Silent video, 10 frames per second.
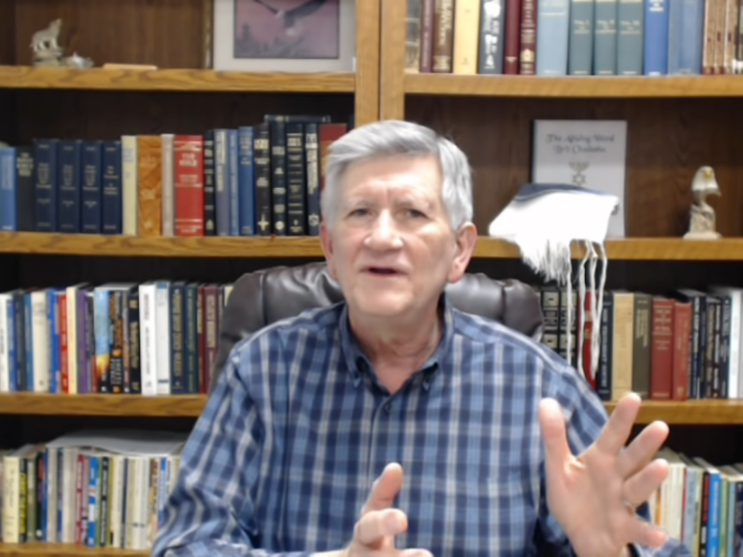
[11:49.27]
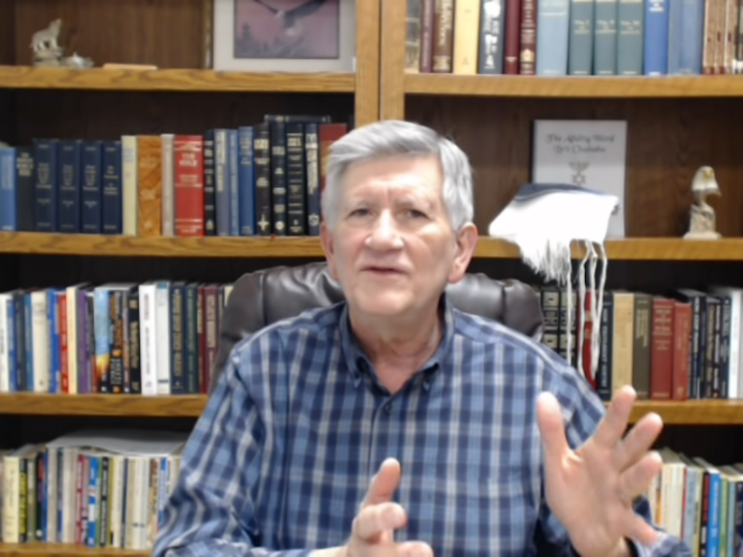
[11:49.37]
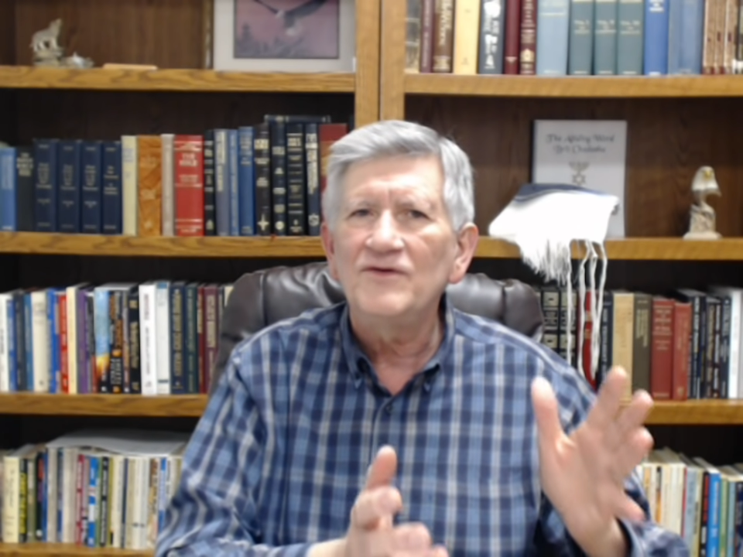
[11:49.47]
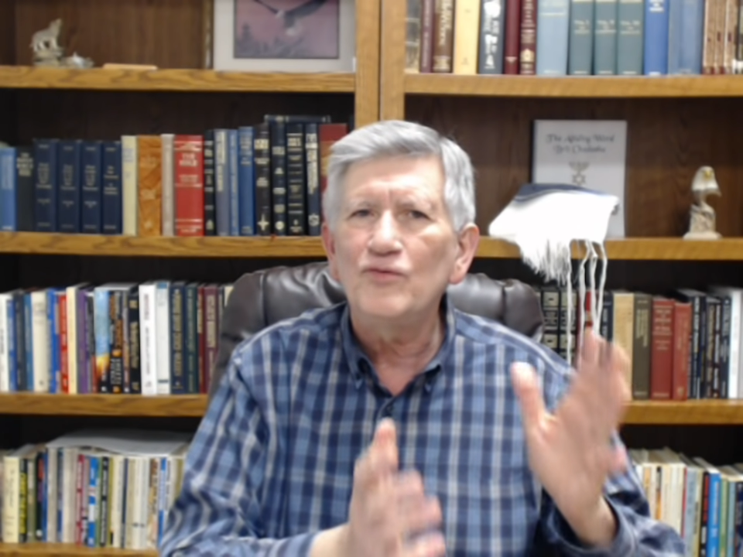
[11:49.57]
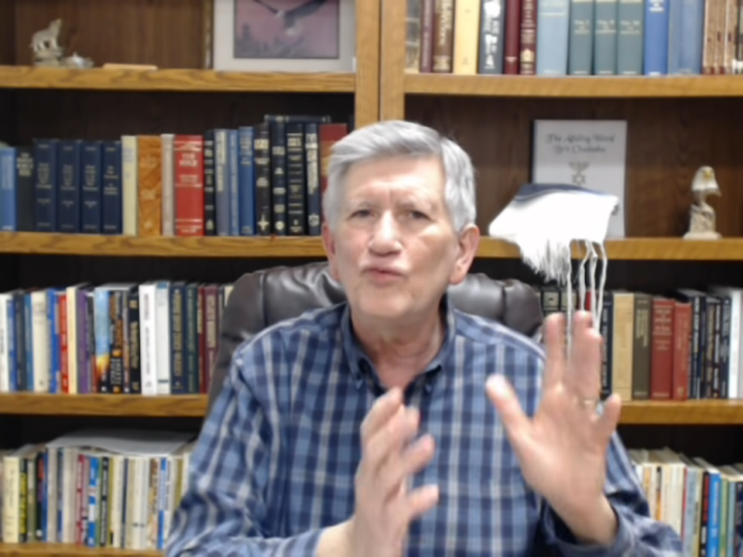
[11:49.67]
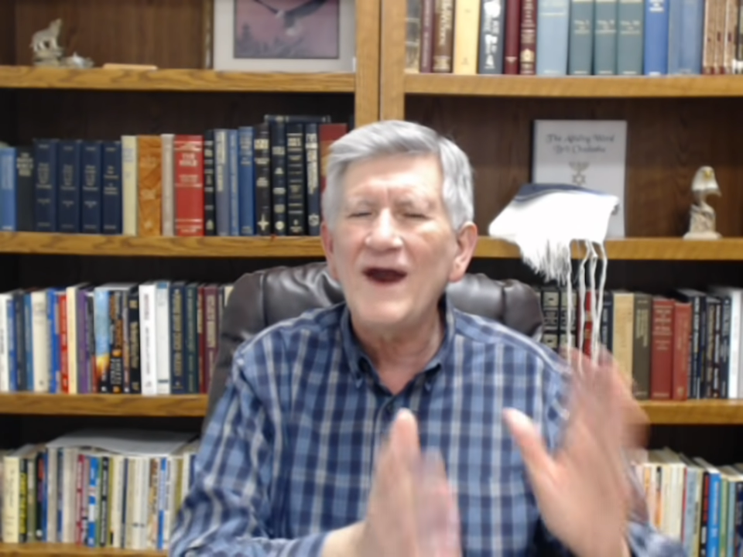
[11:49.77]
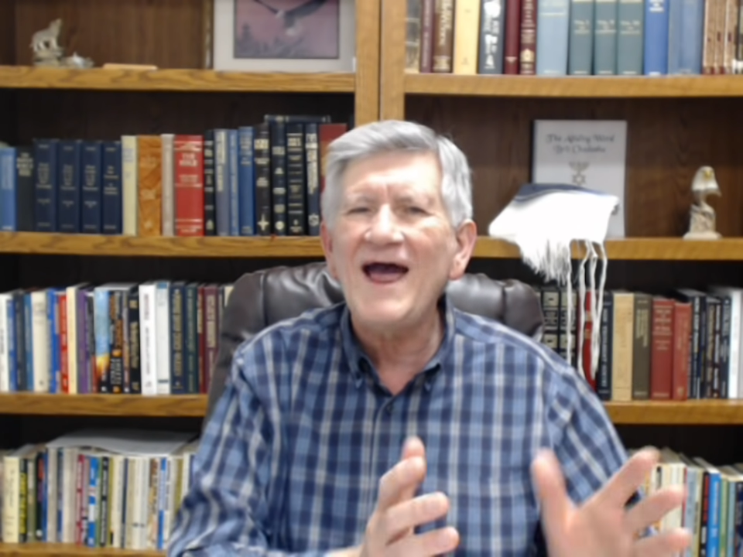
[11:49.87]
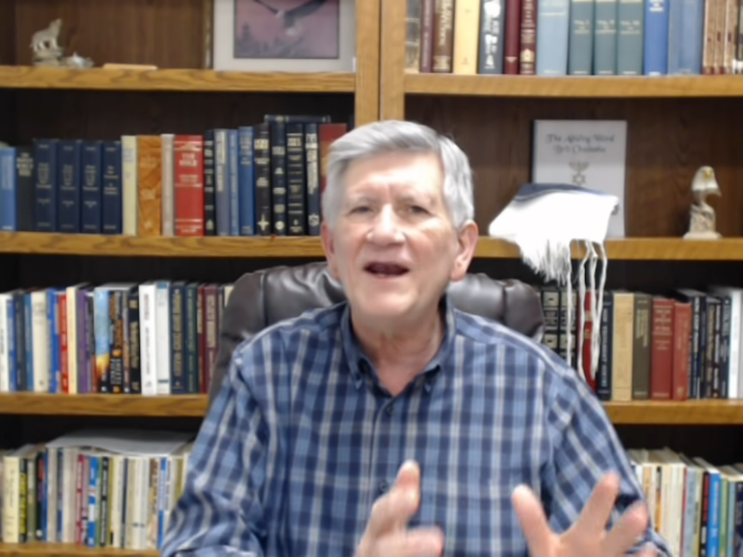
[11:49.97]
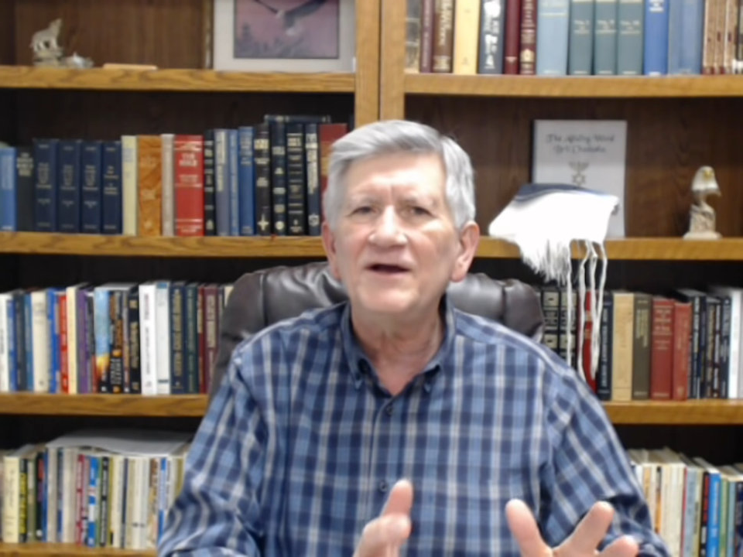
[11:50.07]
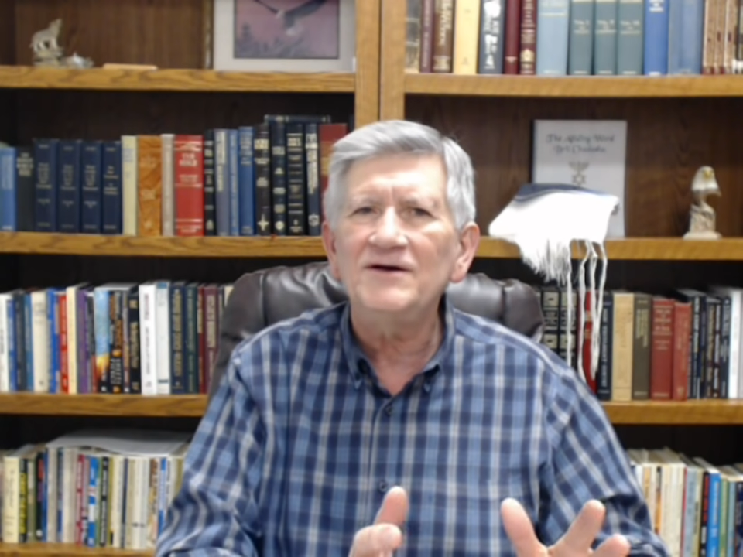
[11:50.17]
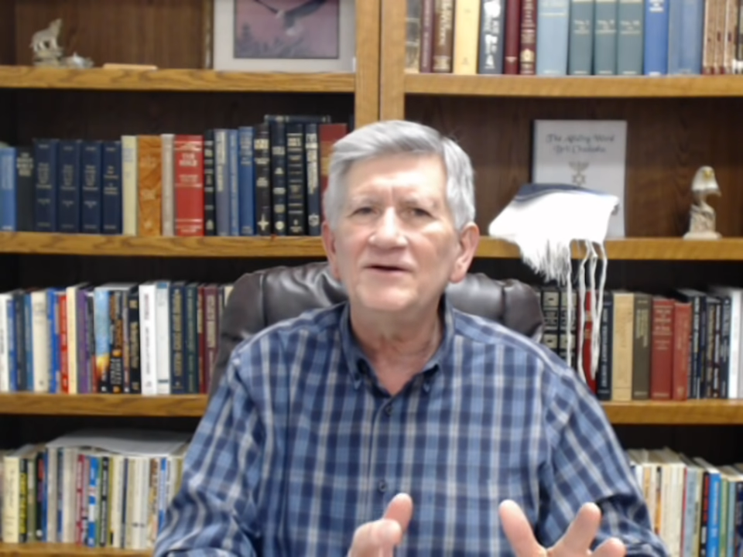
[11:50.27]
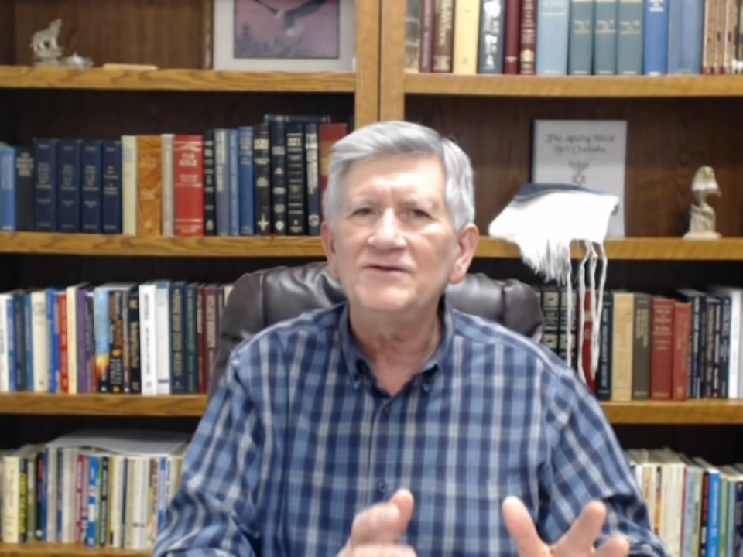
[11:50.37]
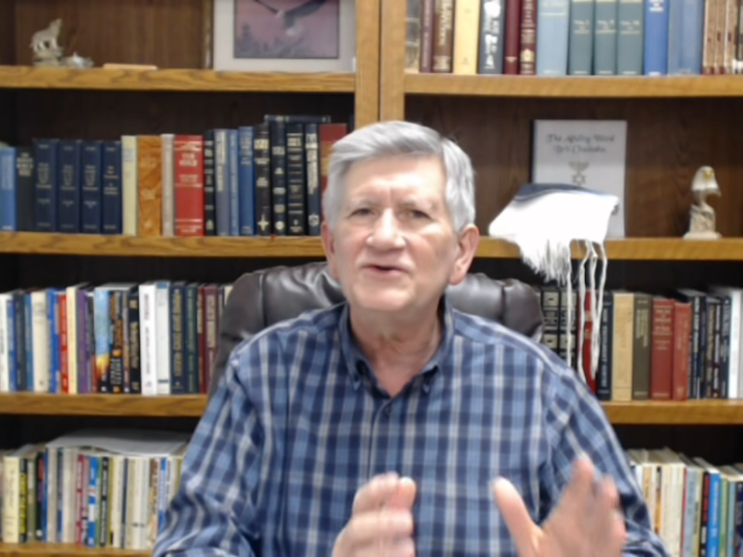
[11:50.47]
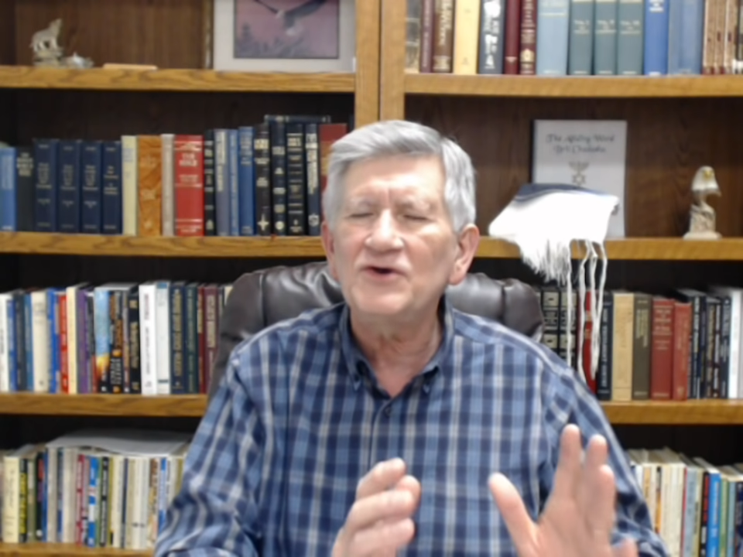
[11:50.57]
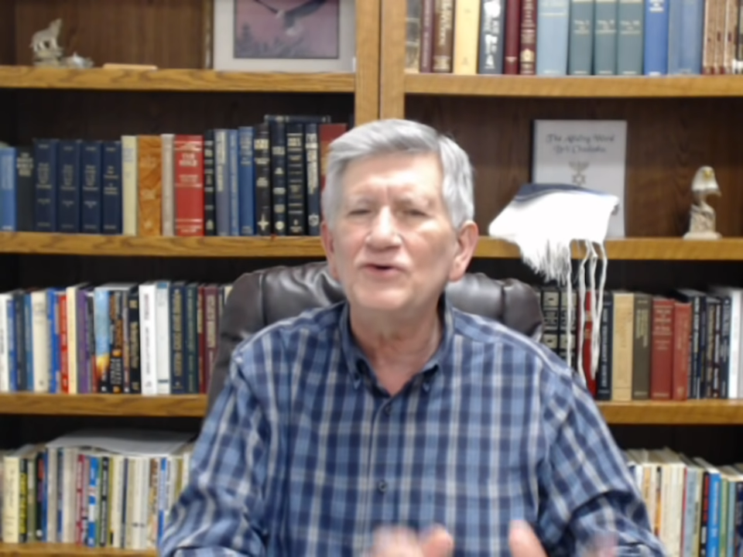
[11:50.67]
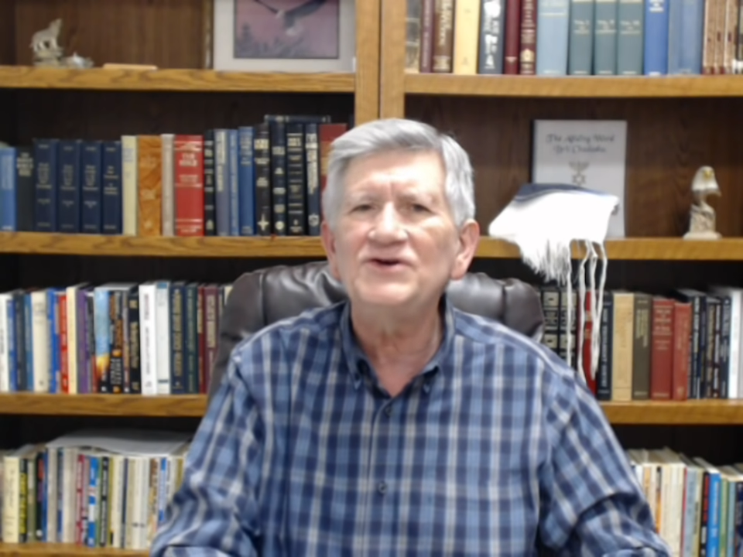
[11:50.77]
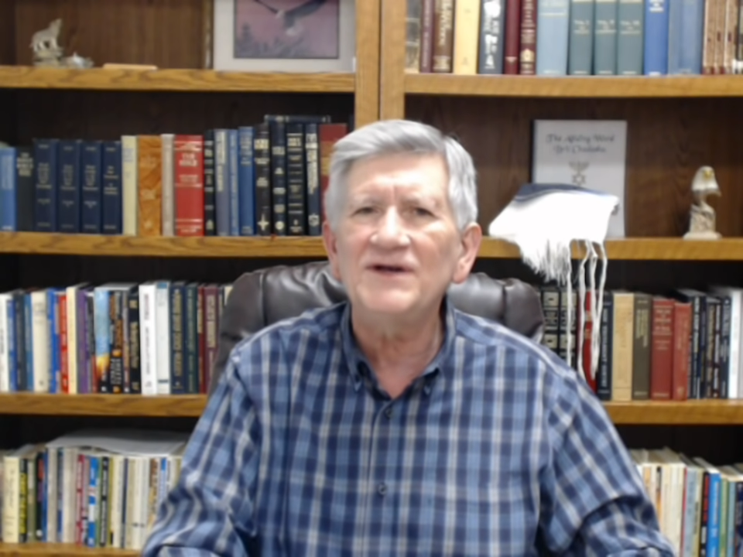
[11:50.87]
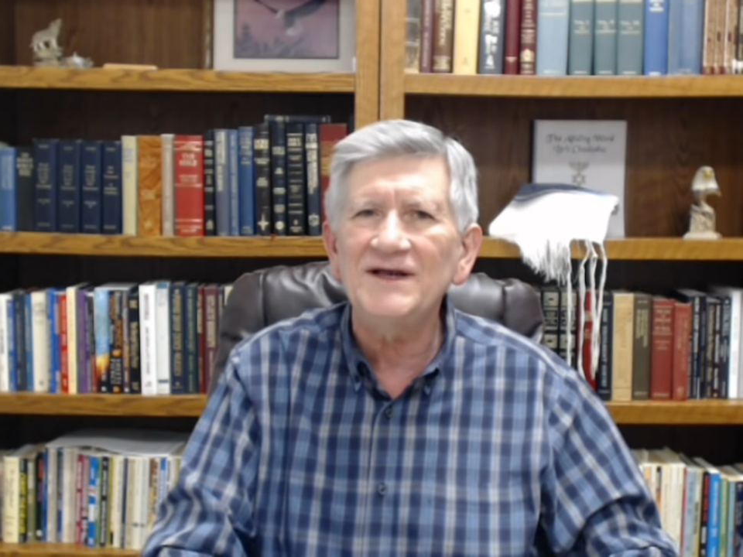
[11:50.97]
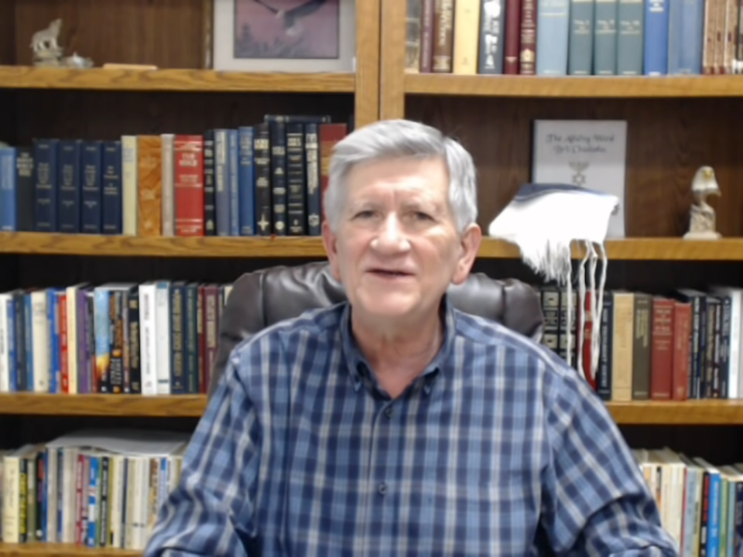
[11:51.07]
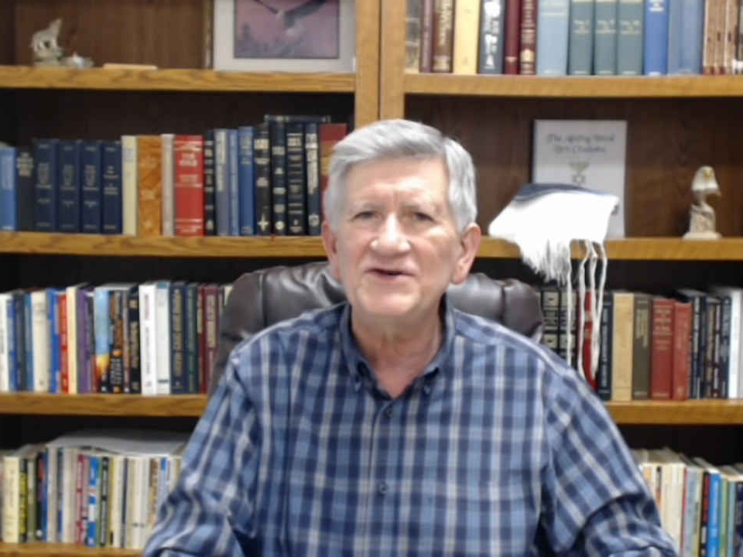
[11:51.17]
the radical,
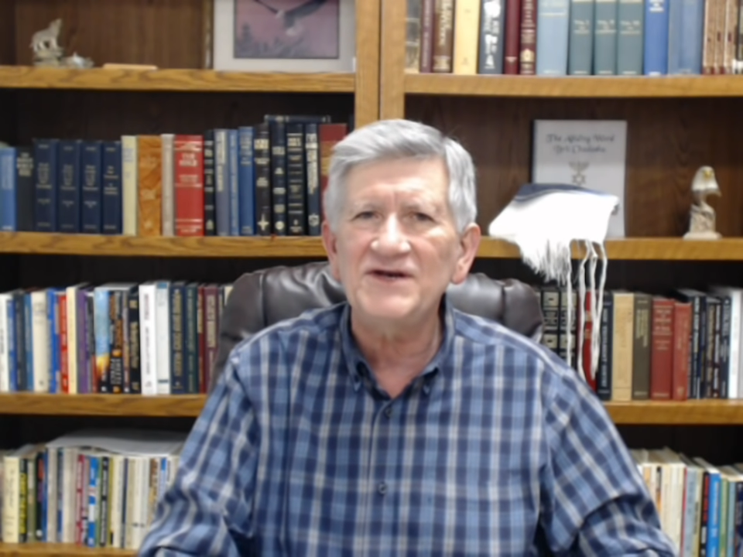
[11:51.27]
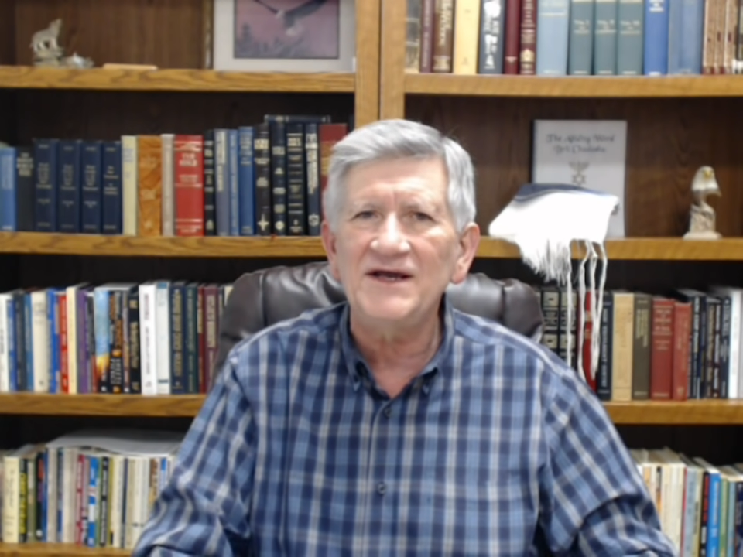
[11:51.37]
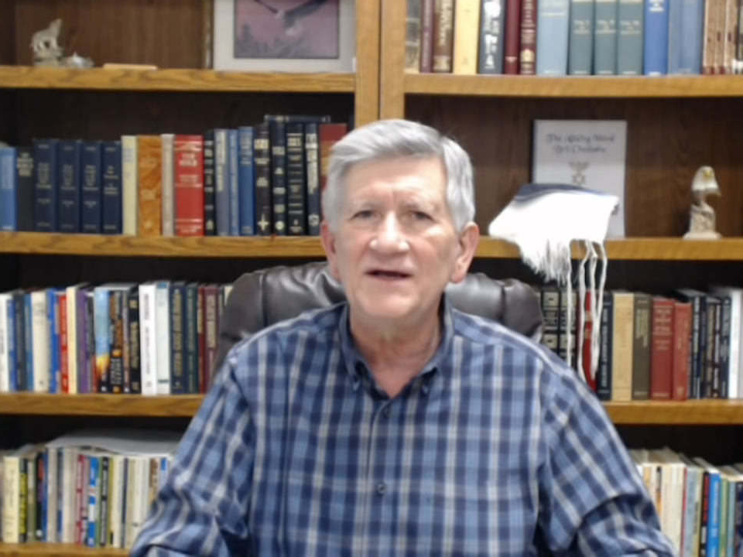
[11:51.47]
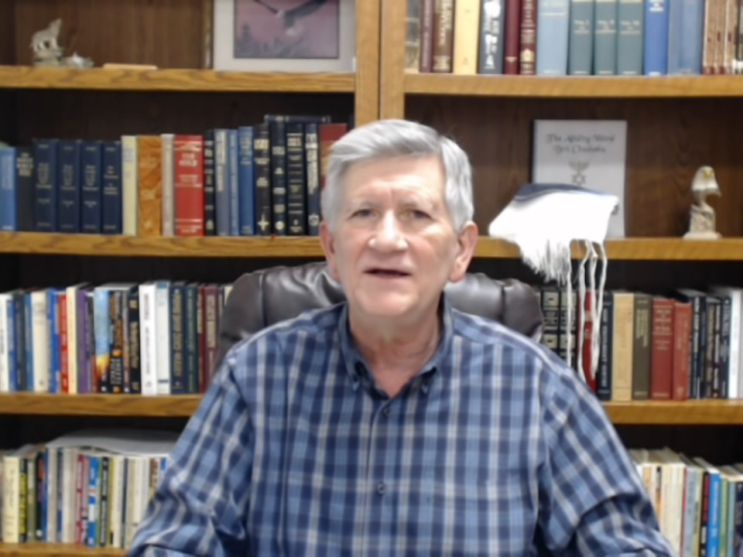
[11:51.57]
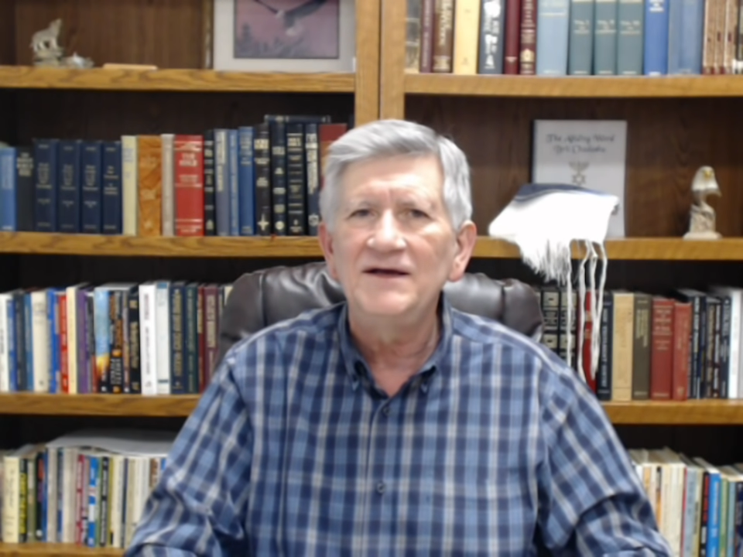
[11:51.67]
socialistic